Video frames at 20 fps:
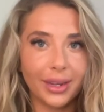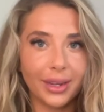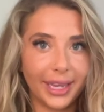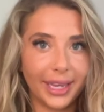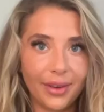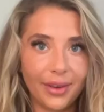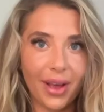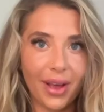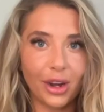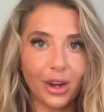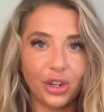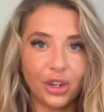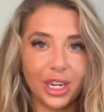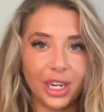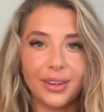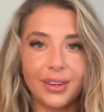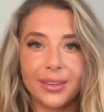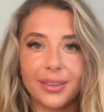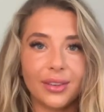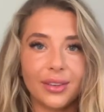give energy
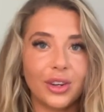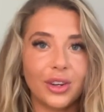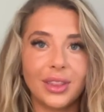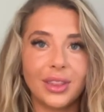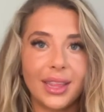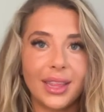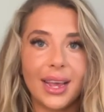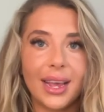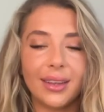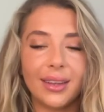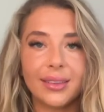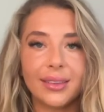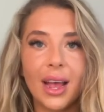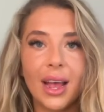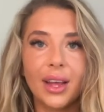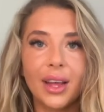to certain things